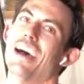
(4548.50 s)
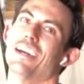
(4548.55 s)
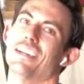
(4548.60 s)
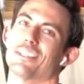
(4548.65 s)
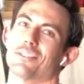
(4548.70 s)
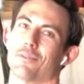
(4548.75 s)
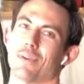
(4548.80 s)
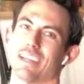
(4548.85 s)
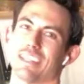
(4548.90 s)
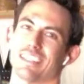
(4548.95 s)

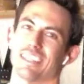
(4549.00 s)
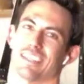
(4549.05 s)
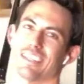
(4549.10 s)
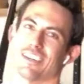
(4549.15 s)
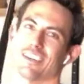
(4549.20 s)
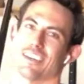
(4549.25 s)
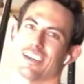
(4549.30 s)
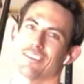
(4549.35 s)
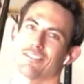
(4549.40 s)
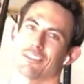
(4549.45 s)
Just wait until you
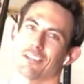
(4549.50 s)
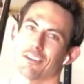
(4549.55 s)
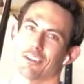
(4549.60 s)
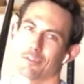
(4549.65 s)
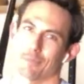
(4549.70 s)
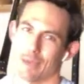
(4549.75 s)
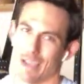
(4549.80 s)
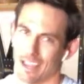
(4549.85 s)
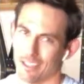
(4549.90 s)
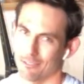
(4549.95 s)
all have to go to
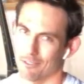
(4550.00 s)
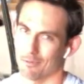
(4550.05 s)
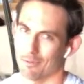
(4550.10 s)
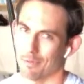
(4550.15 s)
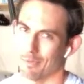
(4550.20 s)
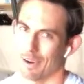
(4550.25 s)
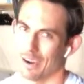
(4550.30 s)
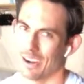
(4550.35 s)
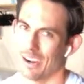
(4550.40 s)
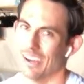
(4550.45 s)
the bathroom
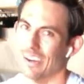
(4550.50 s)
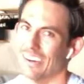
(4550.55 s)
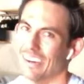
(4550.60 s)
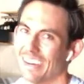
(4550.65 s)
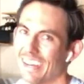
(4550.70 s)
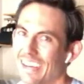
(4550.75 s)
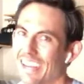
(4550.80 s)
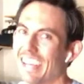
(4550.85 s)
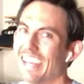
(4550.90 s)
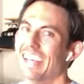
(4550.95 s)
tomorrow.
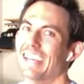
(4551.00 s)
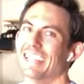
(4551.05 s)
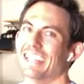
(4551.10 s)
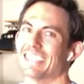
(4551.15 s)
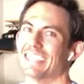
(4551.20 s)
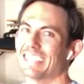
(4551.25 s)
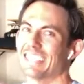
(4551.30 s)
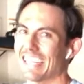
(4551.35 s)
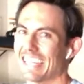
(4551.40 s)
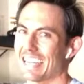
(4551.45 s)
The
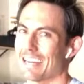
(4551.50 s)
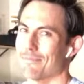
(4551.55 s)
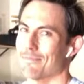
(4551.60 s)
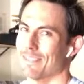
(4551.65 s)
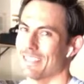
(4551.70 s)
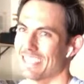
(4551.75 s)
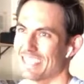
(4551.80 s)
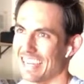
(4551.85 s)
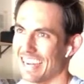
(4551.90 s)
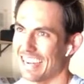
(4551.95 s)
sitting up
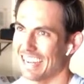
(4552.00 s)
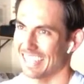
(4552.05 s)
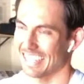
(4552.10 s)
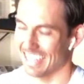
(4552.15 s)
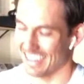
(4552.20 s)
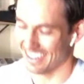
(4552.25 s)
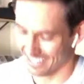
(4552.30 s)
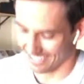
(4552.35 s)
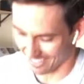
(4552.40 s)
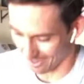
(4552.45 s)
and standing
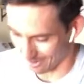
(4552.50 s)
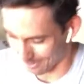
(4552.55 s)
down is